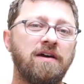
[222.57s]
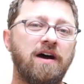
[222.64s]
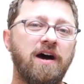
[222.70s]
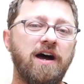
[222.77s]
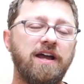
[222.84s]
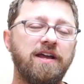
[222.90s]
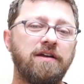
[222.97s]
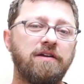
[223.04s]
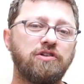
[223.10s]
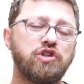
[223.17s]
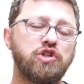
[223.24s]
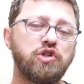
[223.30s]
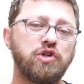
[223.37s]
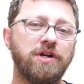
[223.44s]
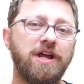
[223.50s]
It
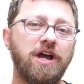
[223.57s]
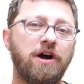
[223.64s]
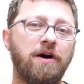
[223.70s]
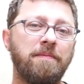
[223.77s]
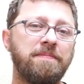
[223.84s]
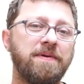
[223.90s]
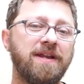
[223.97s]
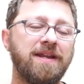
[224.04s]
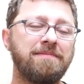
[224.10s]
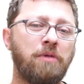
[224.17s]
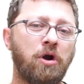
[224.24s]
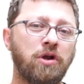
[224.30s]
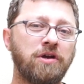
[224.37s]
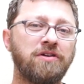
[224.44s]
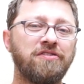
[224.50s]
should help any
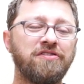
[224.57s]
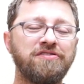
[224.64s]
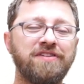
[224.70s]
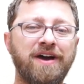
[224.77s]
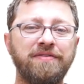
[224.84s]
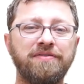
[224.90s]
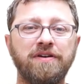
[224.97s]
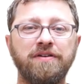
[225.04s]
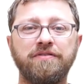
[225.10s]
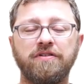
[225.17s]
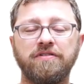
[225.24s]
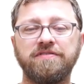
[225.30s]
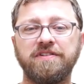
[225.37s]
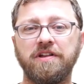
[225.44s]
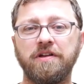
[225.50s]
marketers out there that
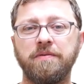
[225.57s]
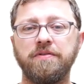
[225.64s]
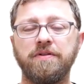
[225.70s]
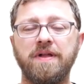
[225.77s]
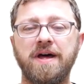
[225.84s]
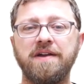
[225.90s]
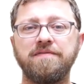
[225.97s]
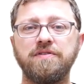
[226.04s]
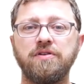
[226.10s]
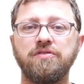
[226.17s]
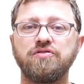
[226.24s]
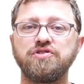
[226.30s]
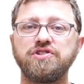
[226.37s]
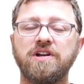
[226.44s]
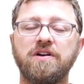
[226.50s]
are dealing with a lot of
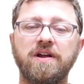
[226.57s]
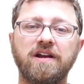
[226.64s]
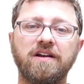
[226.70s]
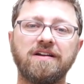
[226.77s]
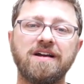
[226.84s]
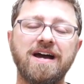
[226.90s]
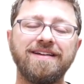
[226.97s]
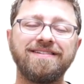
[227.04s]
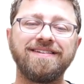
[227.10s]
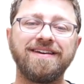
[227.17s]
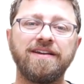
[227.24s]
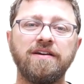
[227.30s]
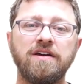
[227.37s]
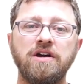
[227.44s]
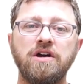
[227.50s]
user-generated content